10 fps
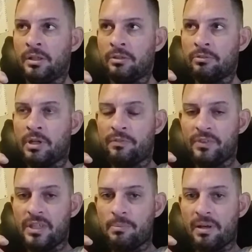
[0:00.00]

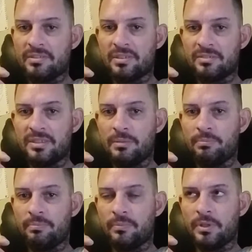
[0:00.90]
roughly about
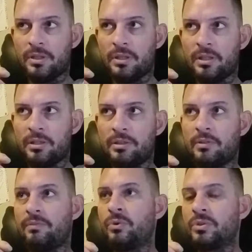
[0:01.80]
15 pounds.